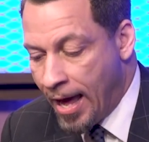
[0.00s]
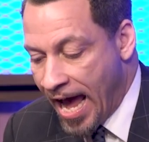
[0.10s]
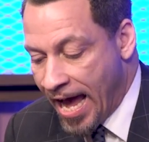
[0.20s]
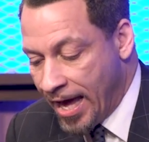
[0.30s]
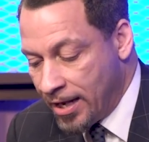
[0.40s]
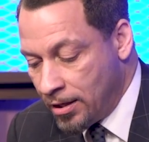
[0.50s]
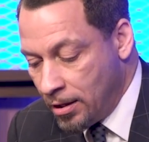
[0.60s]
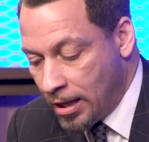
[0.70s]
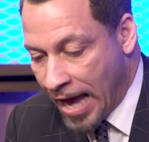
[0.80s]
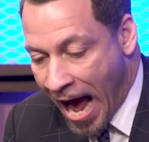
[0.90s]

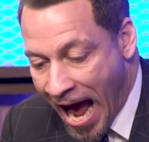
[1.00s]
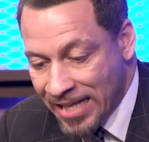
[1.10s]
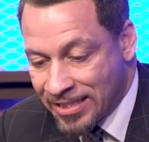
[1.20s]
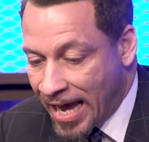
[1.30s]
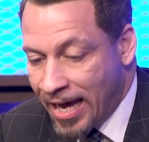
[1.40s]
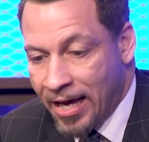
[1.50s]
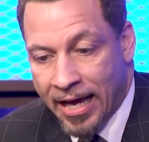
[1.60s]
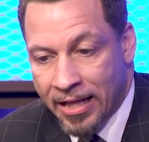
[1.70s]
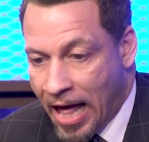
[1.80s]
And Isaiah and